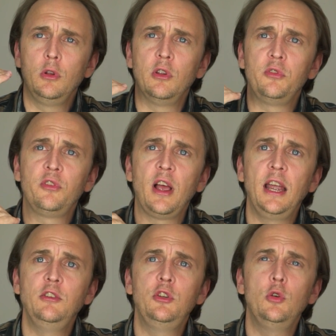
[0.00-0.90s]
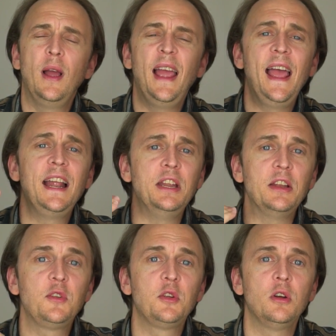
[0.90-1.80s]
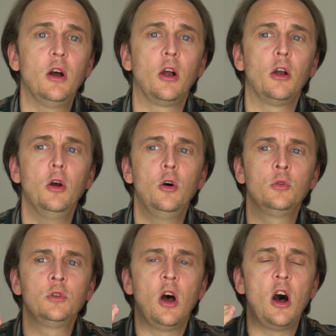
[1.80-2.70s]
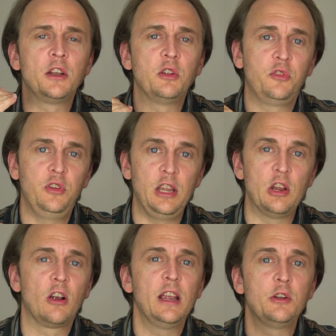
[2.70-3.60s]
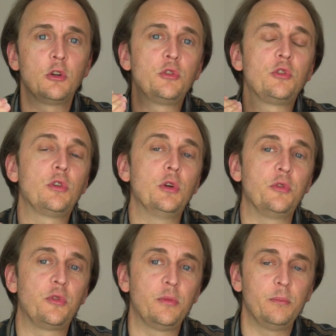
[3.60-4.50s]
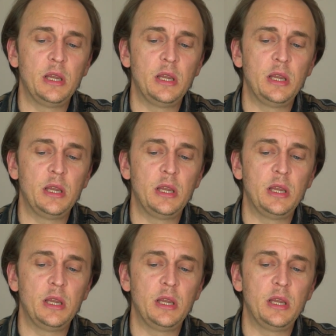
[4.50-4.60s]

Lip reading: decide to edit our own honesty, our inner truth,